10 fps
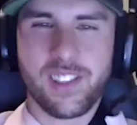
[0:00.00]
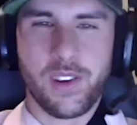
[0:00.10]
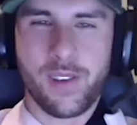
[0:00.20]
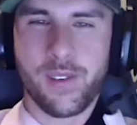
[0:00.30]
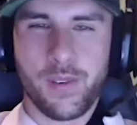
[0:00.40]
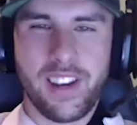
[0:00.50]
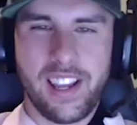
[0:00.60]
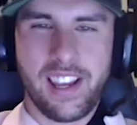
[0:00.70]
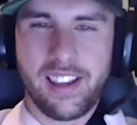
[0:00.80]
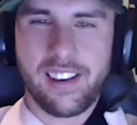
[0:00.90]
hold on with one
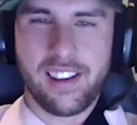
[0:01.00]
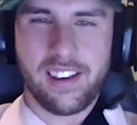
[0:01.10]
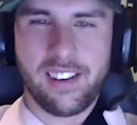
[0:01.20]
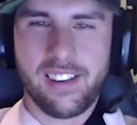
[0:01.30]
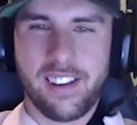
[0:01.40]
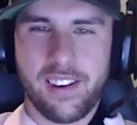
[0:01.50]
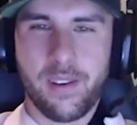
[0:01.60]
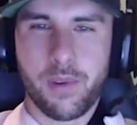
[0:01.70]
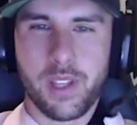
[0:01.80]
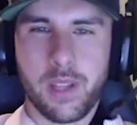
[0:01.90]
hand and you know
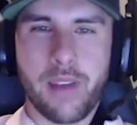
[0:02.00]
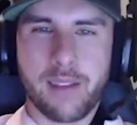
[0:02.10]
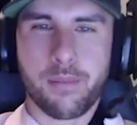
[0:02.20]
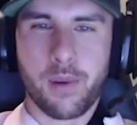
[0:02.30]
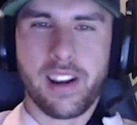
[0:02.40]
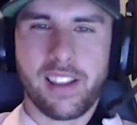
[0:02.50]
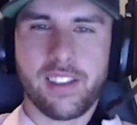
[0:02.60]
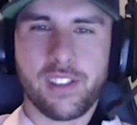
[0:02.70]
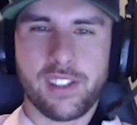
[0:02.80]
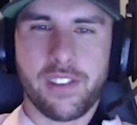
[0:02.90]
put the back brake and
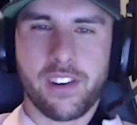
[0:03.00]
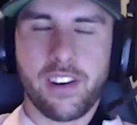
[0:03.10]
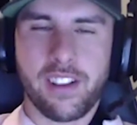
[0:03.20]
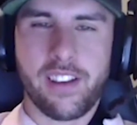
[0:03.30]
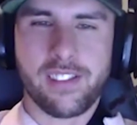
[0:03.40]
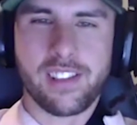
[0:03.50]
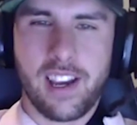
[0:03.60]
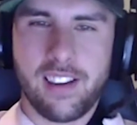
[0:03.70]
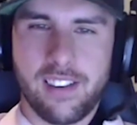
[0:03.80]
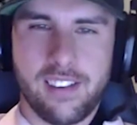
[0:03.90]
the shifter on the left
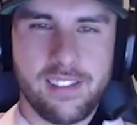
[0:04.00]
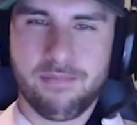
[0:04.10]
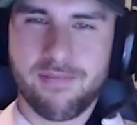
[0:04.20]
side and